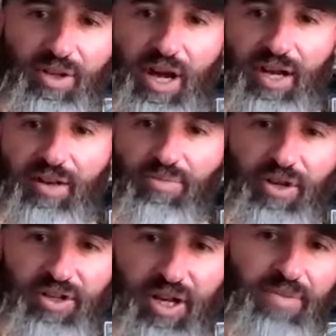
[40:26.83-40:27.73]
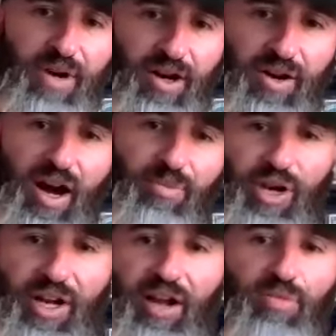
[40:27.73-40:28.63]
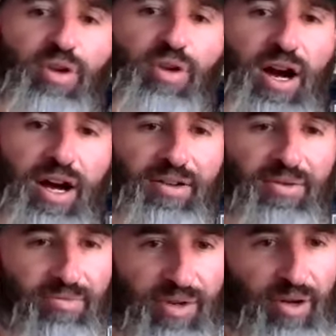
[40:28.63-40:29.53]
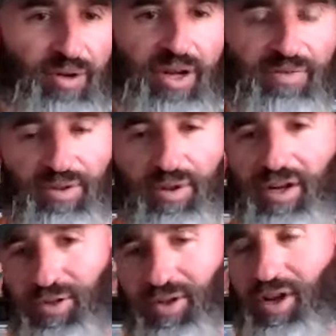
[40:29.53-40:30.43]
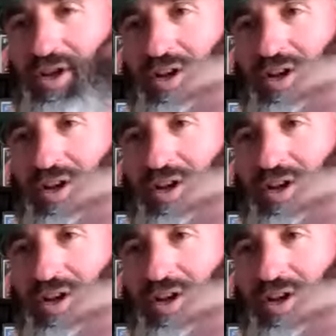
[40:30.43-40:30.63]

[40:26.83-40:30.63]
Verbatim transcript: And you had the British Empire operating out of pride below the level 200.